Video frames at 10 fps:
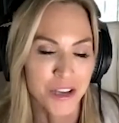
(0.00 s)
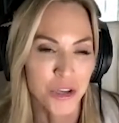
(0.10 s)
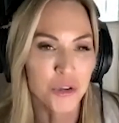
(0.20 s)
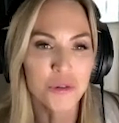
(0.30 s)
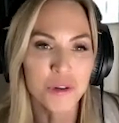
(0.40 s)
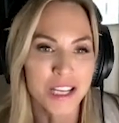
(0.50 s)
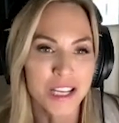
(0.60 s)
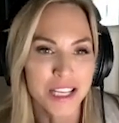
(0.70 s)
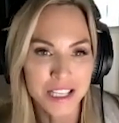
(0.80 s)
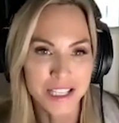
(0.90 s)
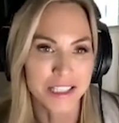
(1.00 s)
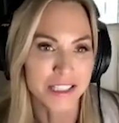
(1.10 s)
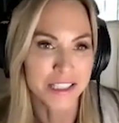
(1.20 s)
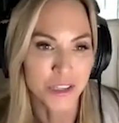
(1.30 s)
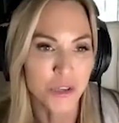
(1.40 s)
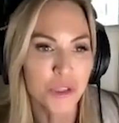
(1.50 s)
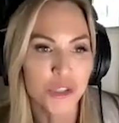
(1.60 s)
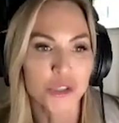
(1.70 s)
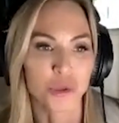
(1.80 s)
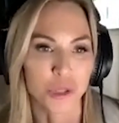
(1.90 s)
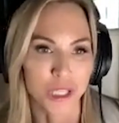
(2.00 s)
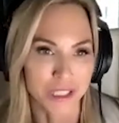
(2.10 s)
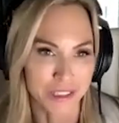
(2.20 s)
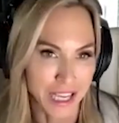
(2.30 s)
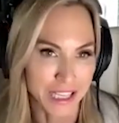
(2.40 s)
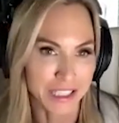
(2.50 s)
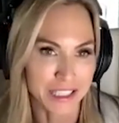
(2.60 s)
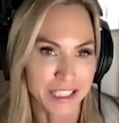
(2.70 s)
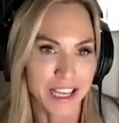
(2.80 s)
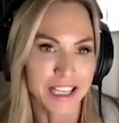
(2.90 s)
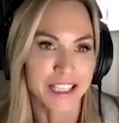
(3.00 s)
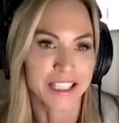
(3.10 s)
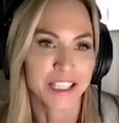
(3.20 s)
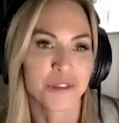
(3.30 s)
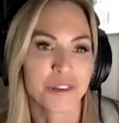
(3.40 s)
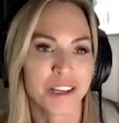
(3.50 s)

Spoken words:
Who is Julie? And kind of, can you